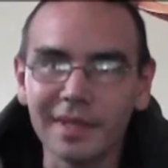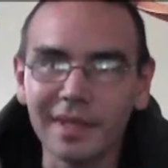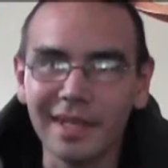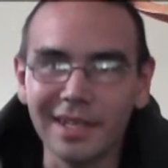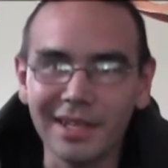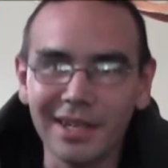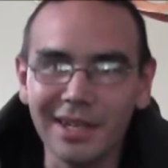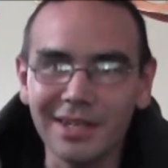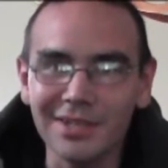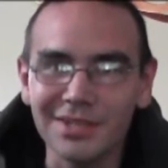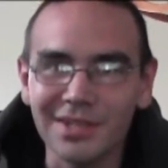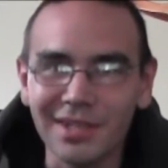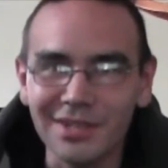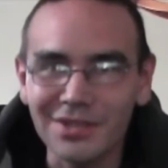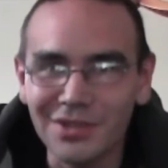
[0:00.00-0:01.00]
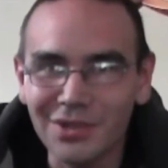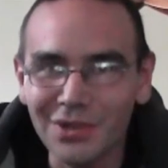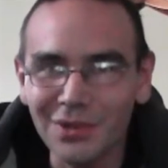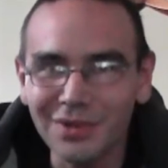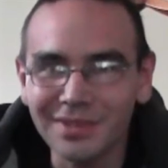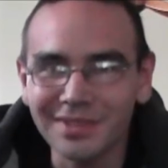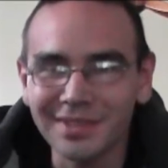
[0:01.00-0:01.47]
Hey guys, how's it
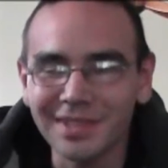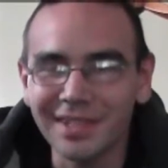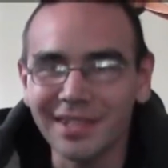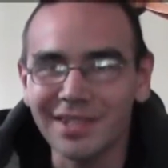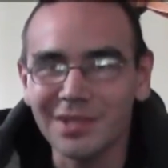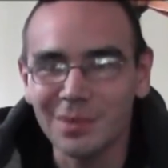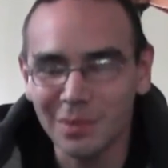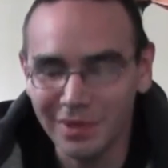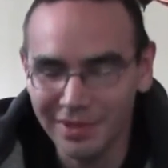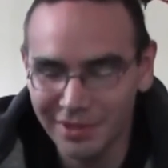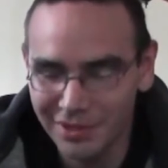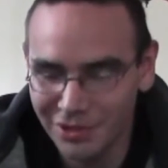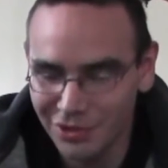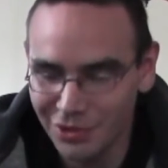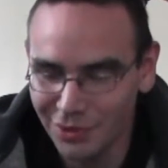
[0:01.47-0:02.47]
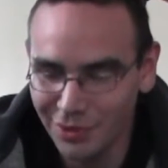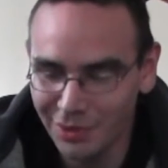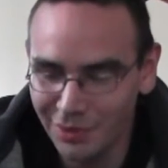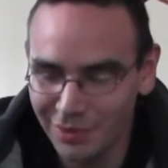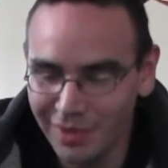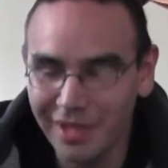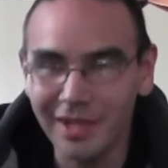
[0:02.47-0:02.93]
going? I just wanted to show
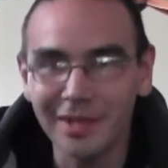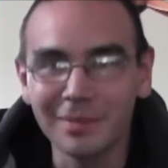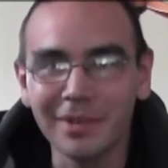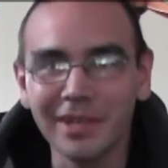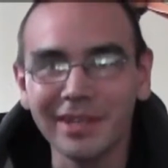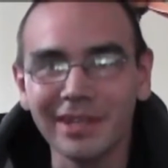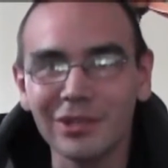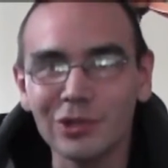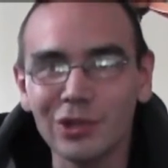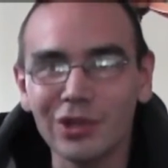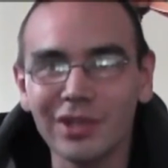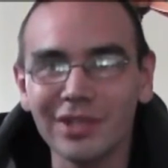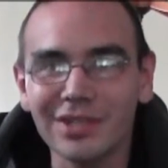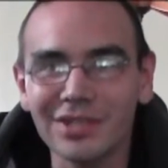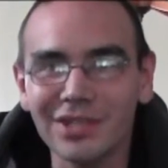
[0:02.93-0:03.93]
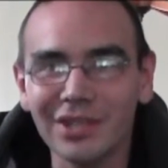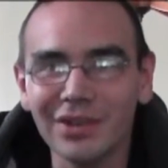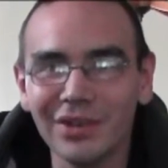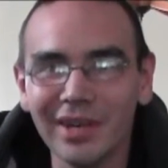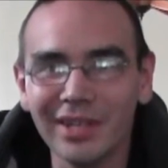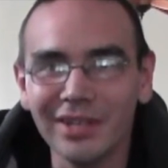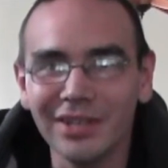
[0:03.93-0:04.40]
you uh, my electronic
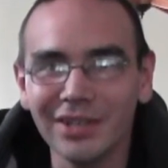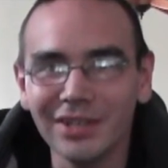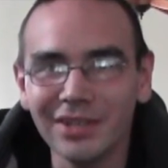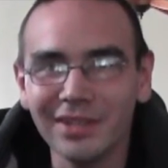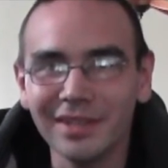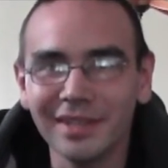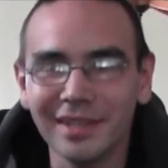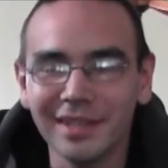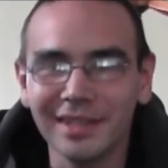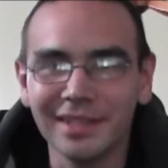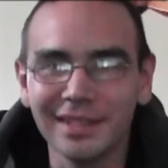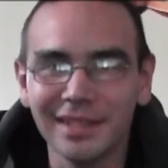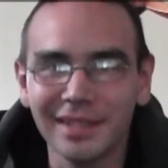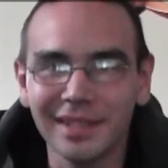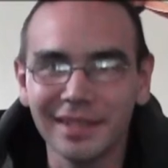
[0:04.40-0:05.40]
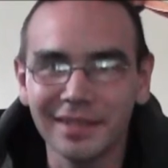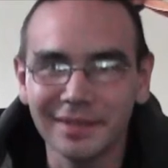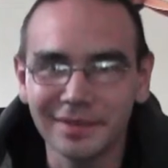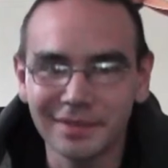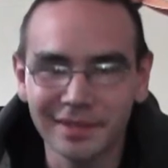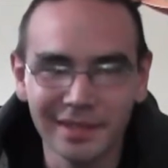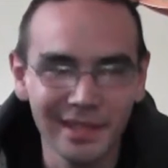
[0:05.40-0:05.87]
cigarette here and uh,
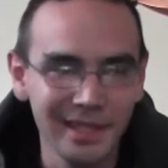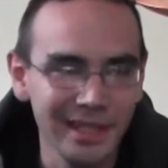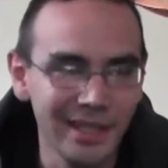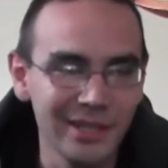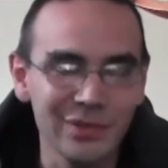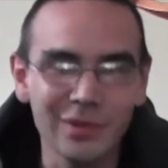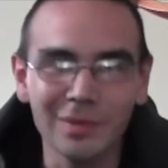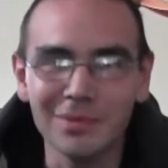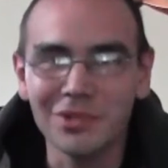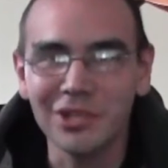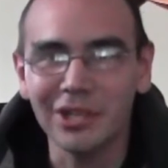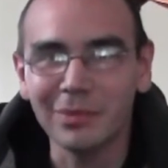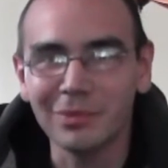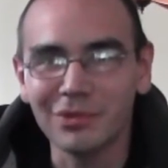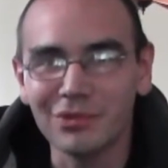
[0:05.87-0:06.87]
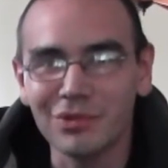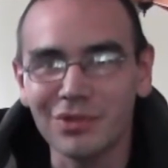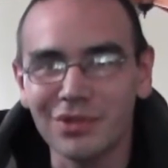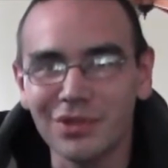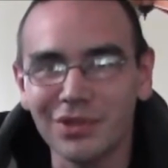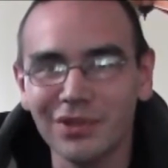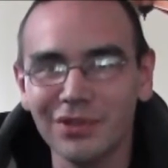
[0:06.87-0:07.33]
it's from Gentlemen's
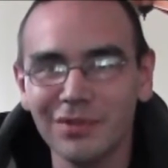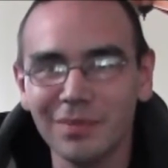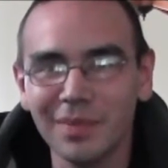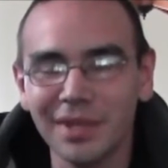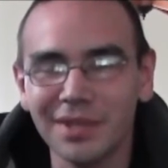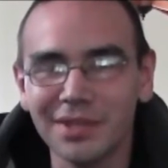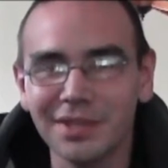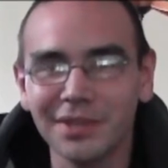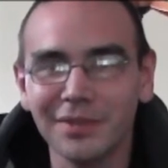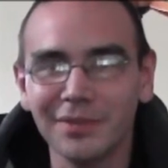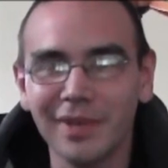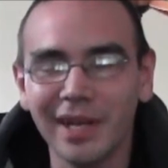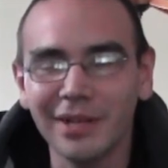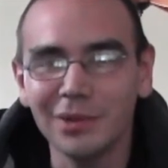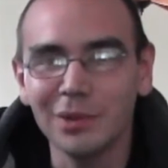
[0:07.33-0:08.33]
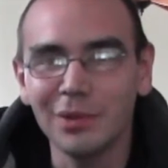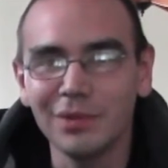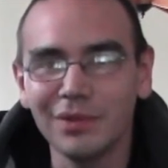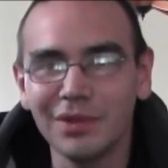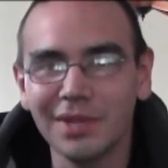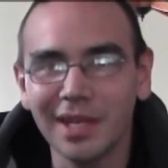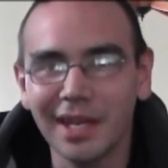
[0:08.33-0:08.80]
Reserve based out of
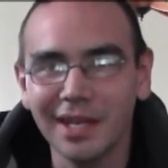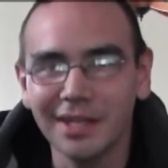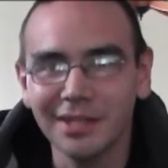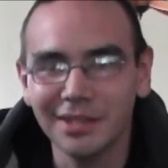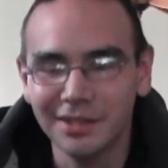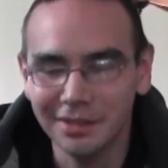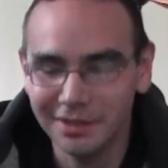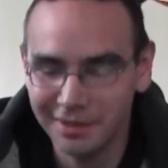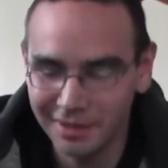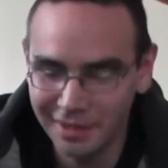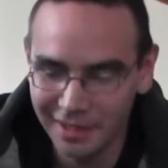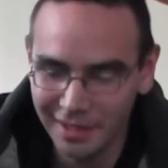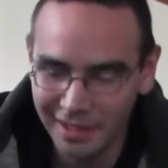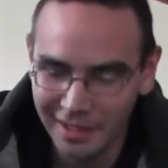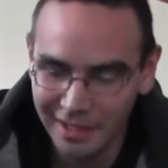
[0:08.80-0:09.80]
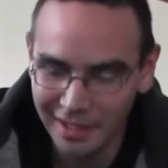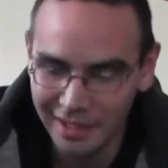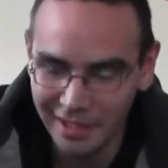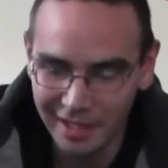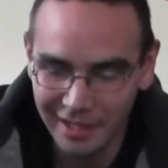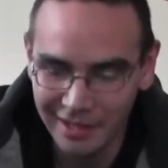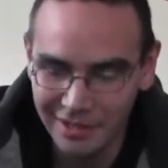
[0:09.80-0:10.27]
Vancouver, Canada
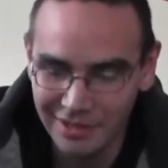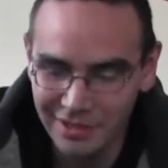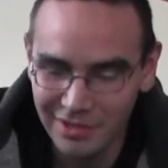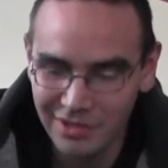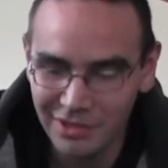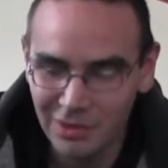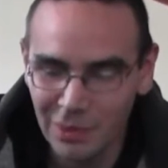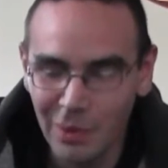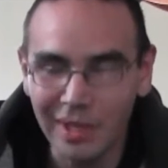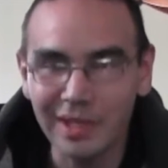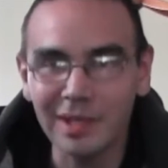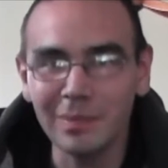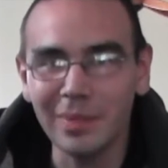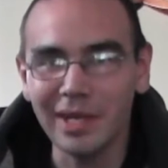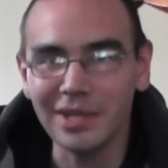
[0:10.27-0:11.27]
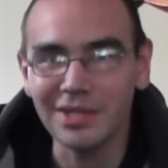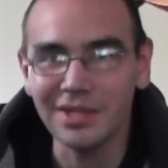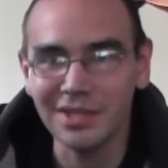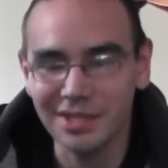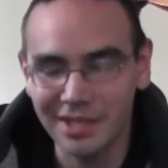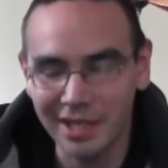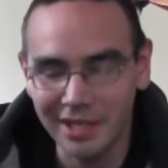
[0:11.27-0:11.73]
and it's just quite the
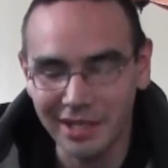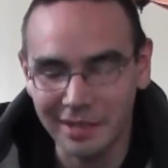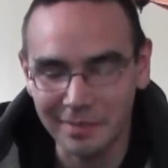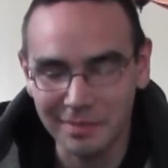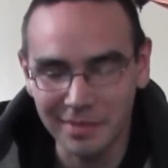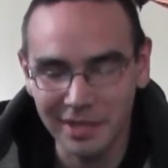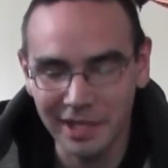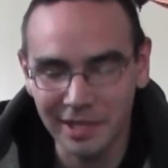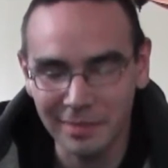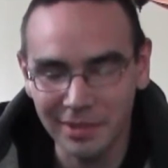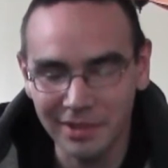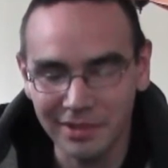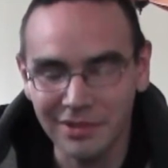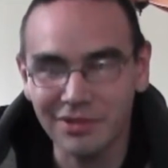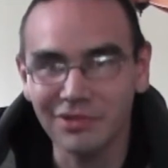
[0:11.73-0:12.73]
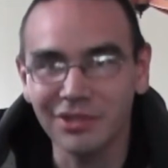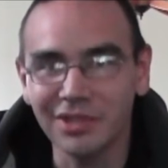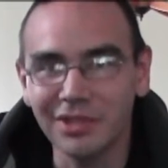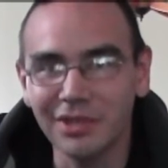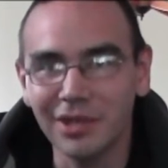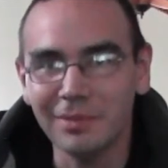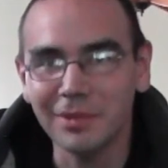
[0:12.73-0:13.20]
basic setup. I mean there's
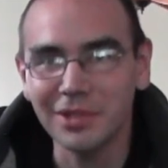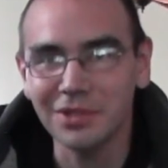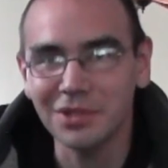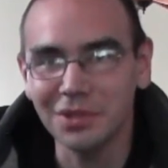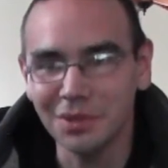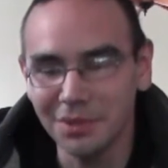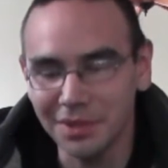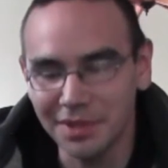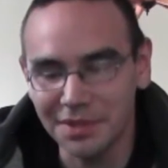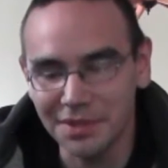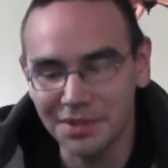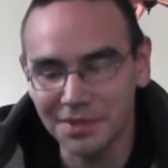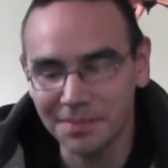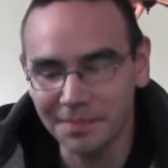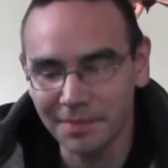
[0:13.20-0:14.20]
really not much to this.